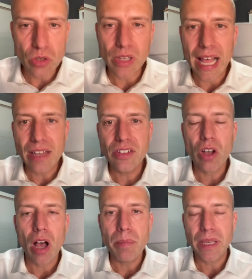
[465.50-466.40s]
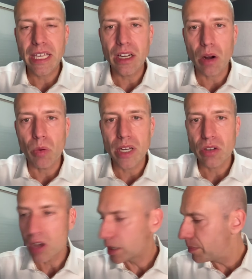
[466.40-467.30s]
is, last topic here I want to
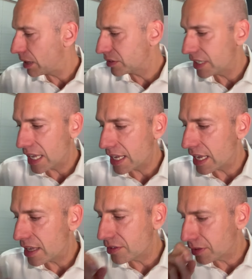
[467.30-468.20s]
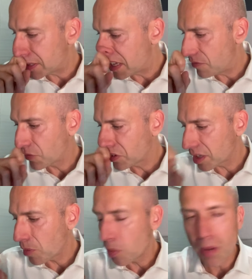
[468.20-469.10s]
talk about today is the
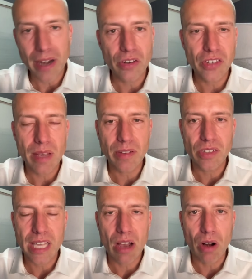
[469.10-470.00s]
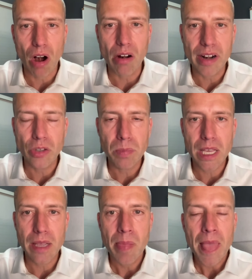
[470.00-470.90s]
first-time home buyer savings account,
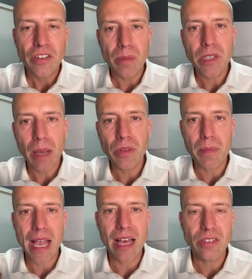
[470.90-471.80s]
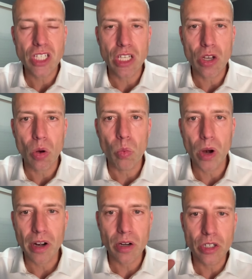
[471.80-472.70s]
RRSP. Sometimes I'm asked,
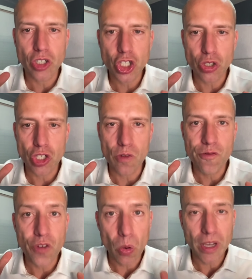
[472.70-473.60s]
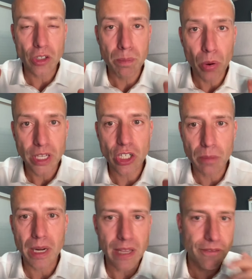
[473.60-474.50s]
where should you focus putting your
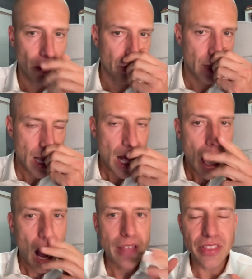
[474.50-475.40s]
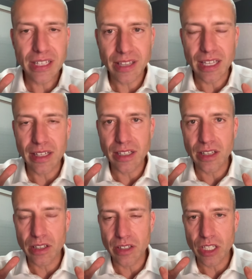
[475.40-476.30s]
money first? I think
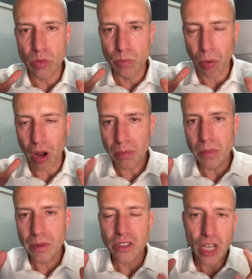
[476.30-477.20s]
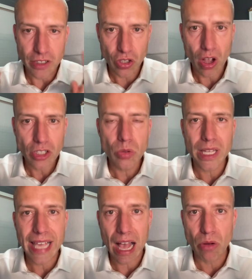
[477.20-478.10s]
I talked to an
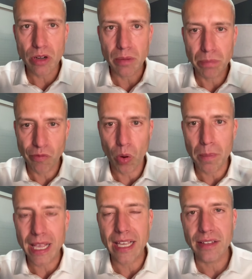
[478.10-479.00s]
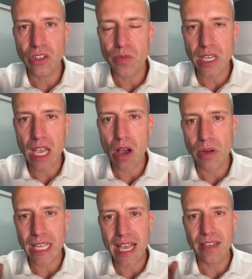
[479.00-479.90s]
accountant before making this video,
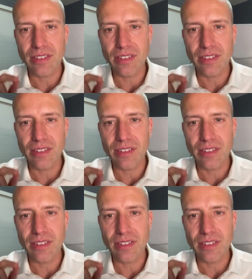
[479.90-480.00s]
and he had